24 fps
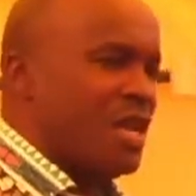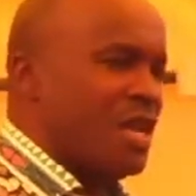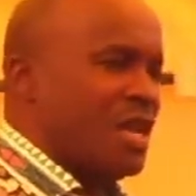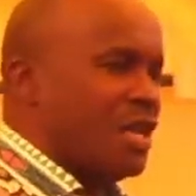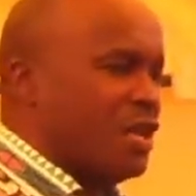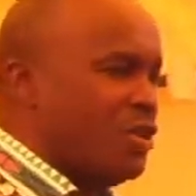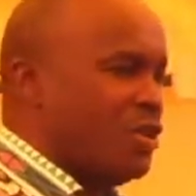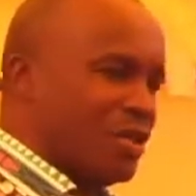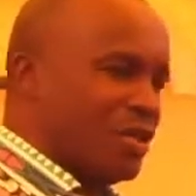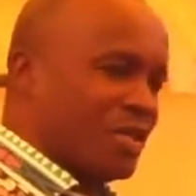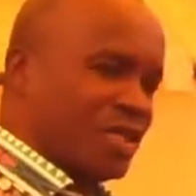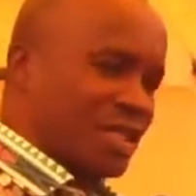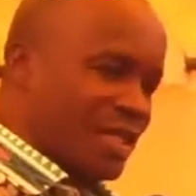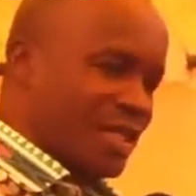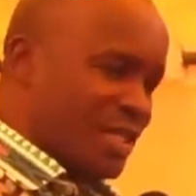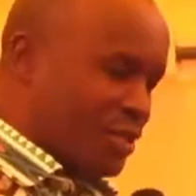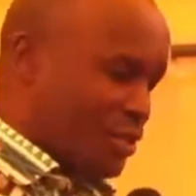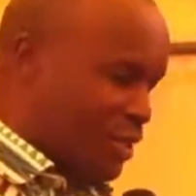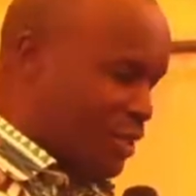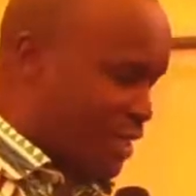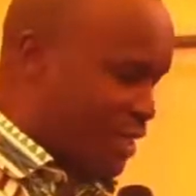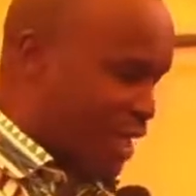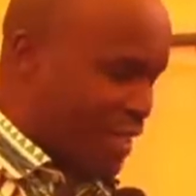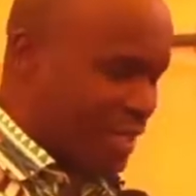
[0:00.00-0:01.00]
it's
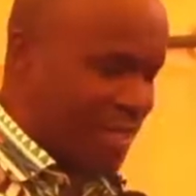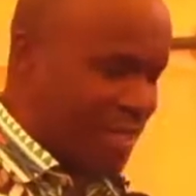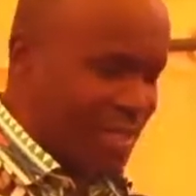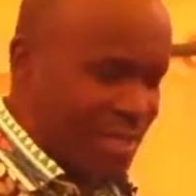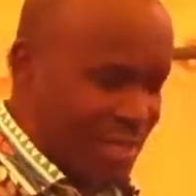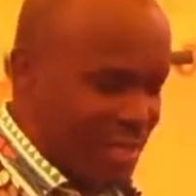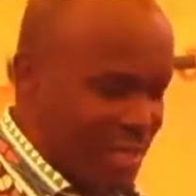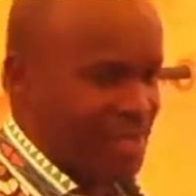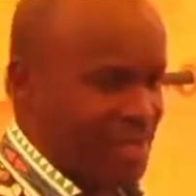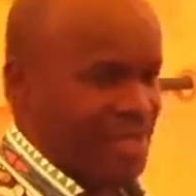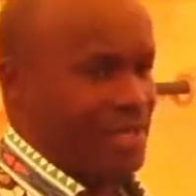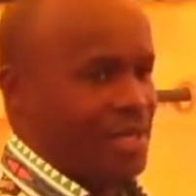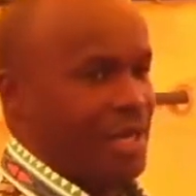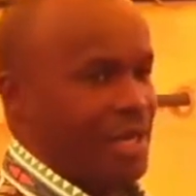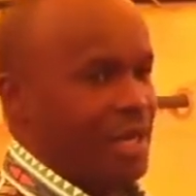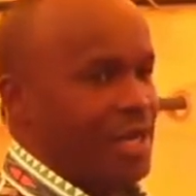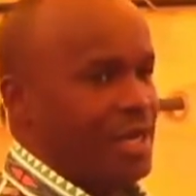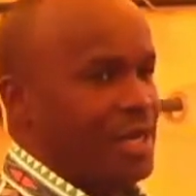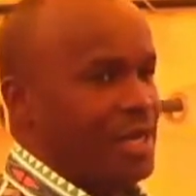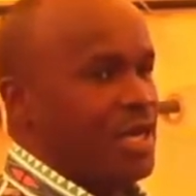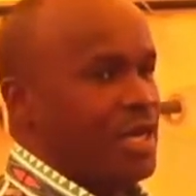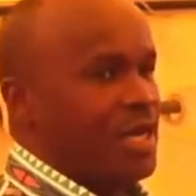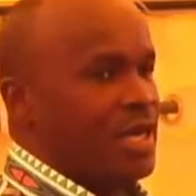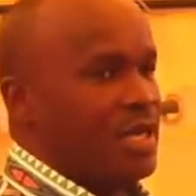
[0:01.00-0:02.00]
not starting this year.
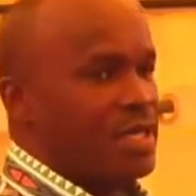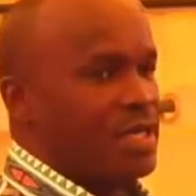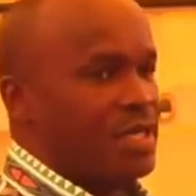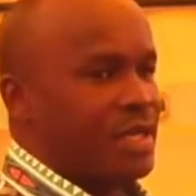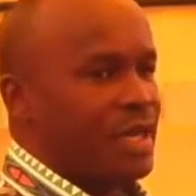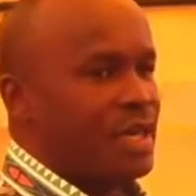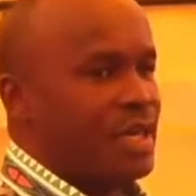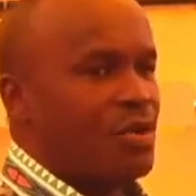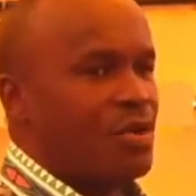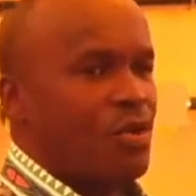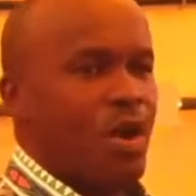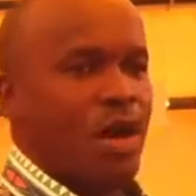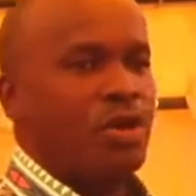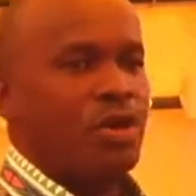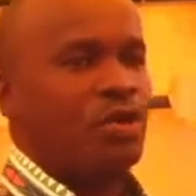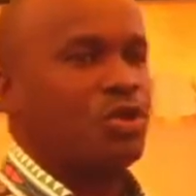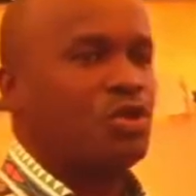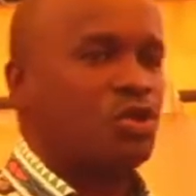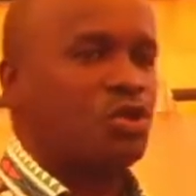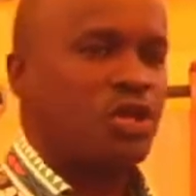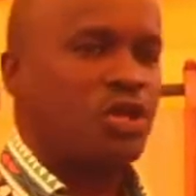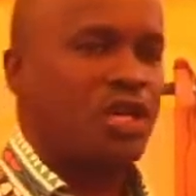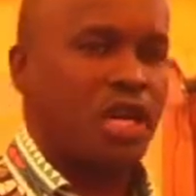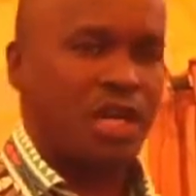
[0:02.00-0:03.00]
It started 1 or
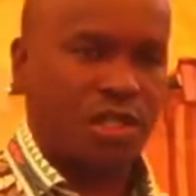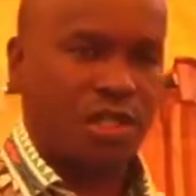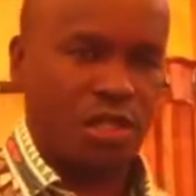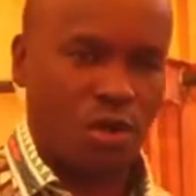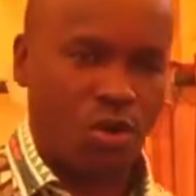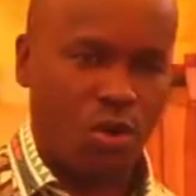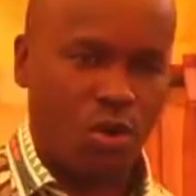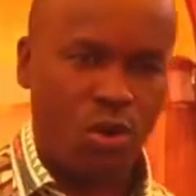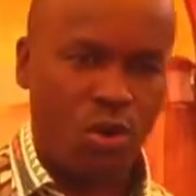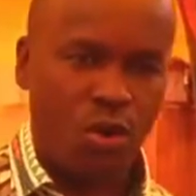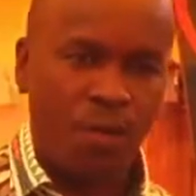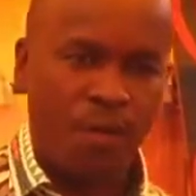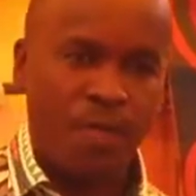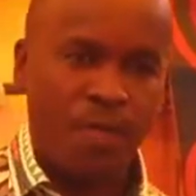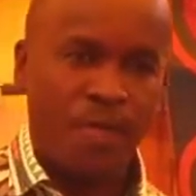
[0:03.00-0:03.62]
2 years ago.